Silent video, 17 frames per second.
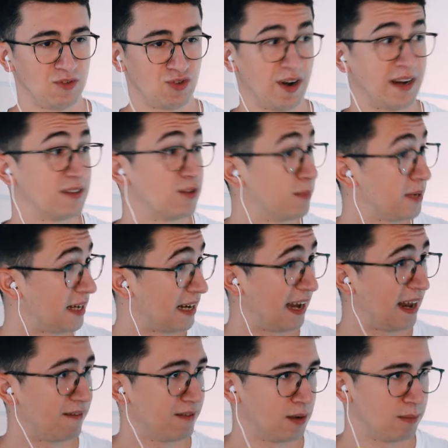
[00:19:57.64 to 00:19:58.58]
trying to be
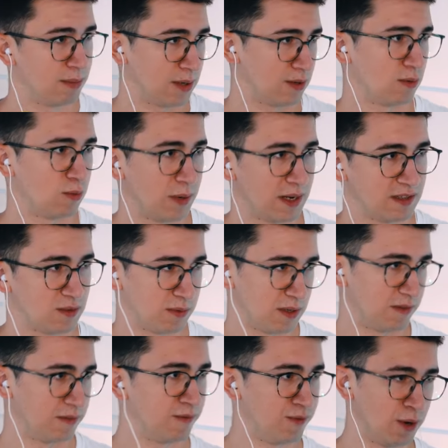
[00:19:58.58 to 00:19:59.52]
clever about the ways
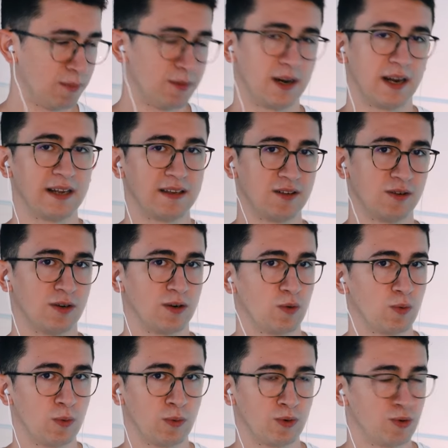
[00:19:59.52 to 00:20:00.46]
we formulate,
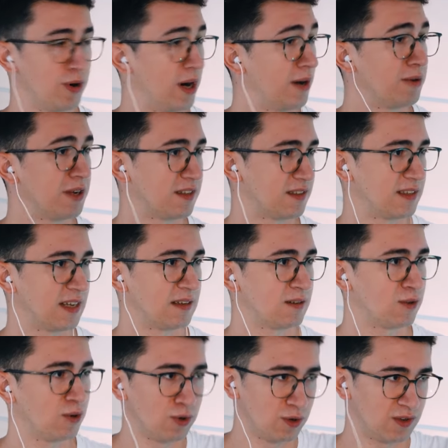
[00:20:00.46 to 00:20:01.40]
queries
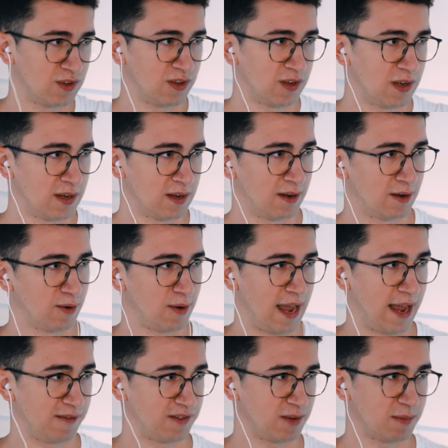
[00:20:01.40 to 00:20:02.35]
that could,
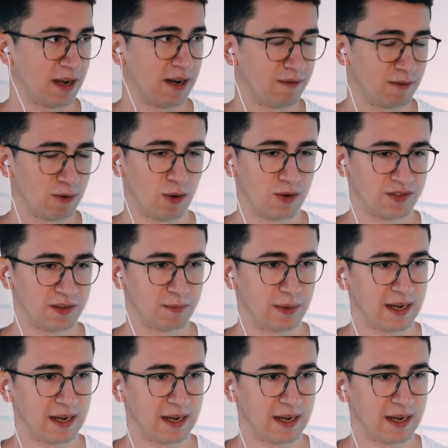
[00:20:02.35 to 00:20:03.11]
have some kind of causal